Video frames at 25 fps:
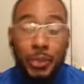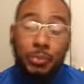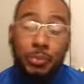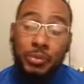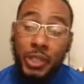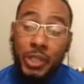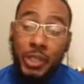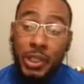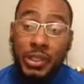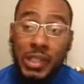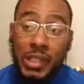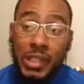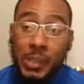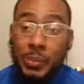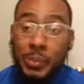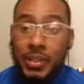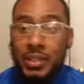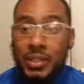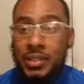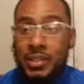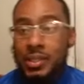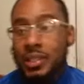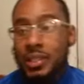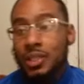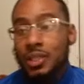
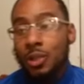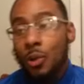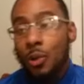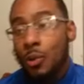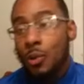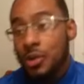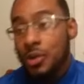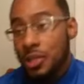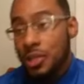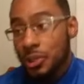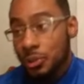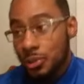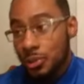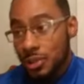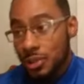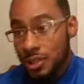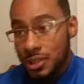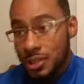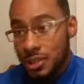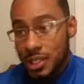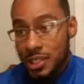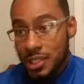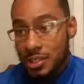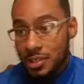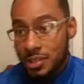limits and lower their
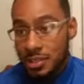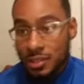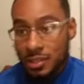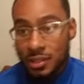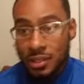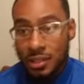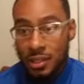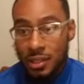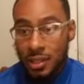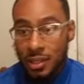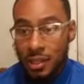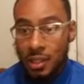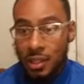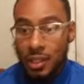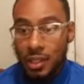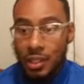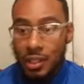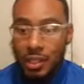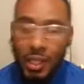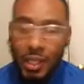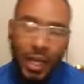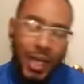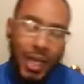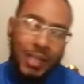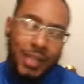utilization.
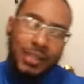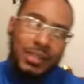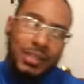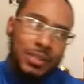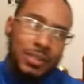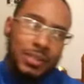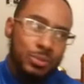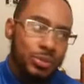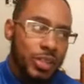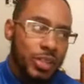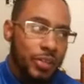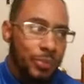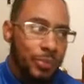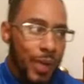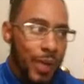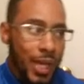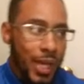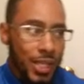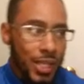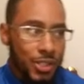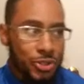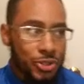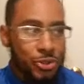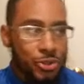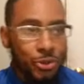Like I did some stuff back
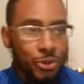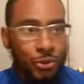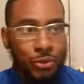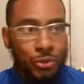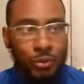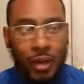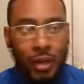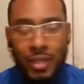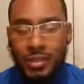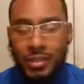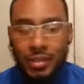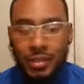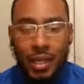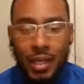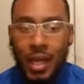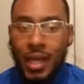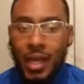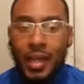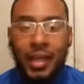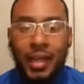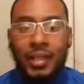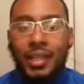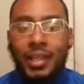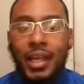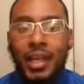in June. I
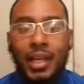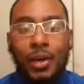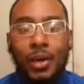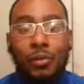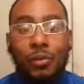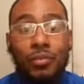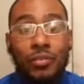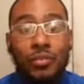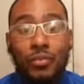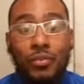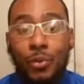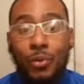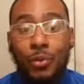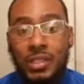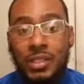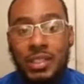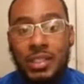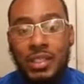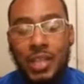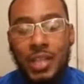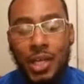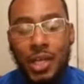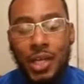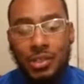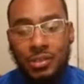had like over $14,000
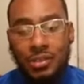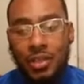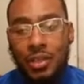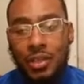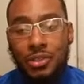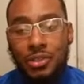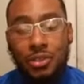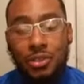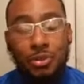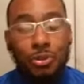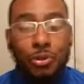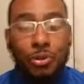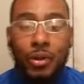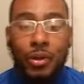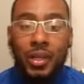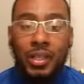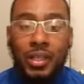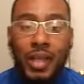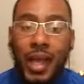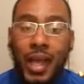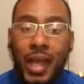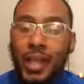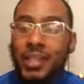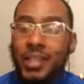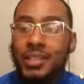of new credit
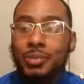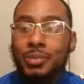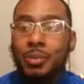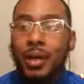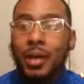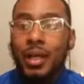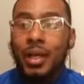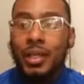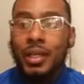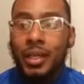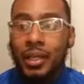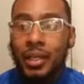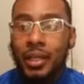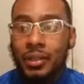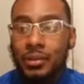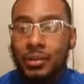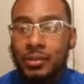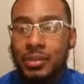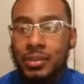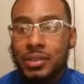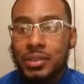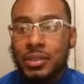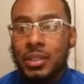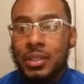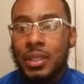added to my
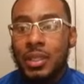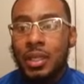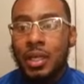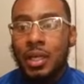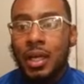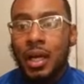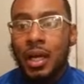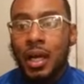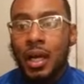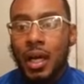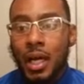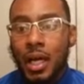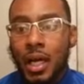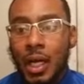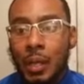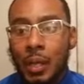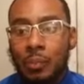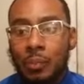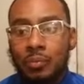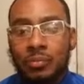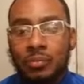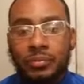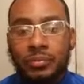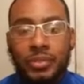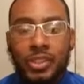accounts,
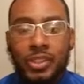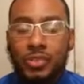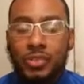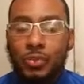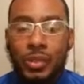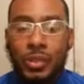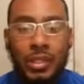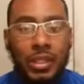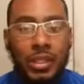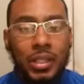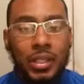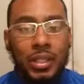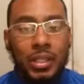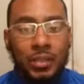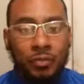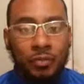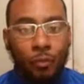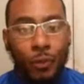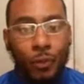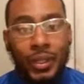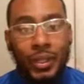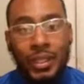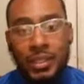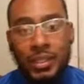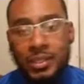just within
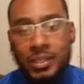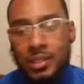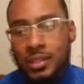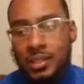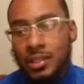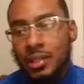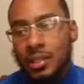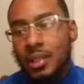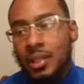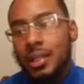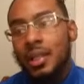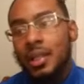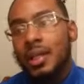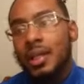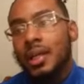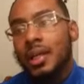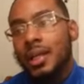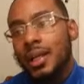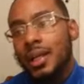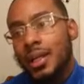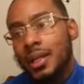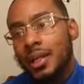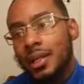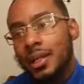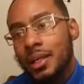weeks,
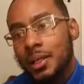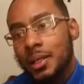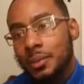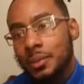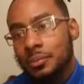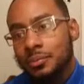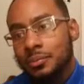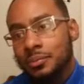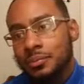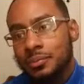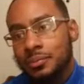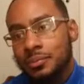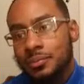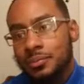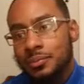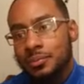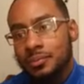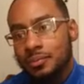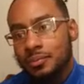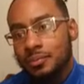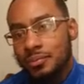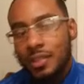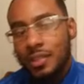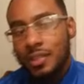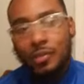and
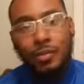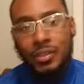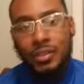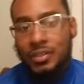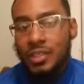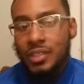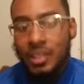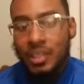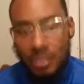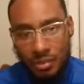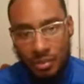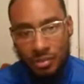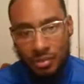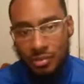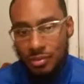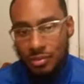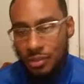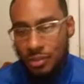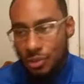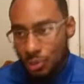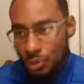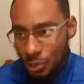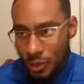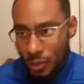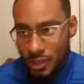it wasn't nothing
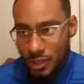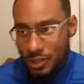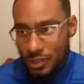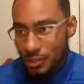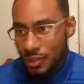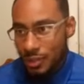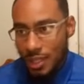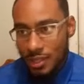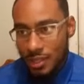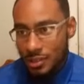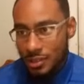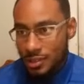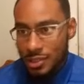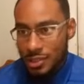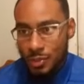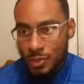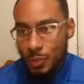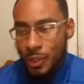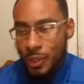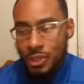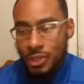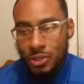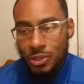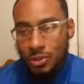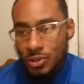too crazy, nothing
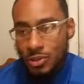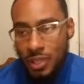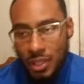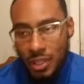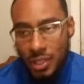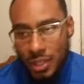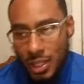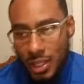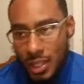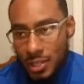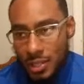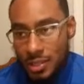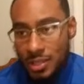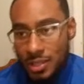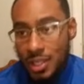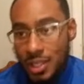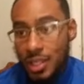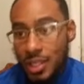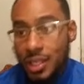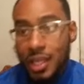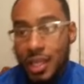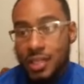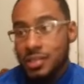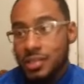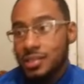special, none of that. Just like
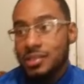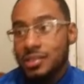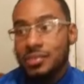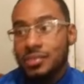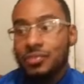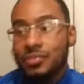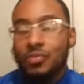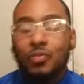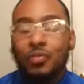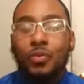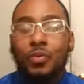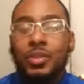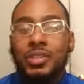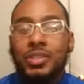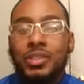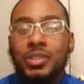I just went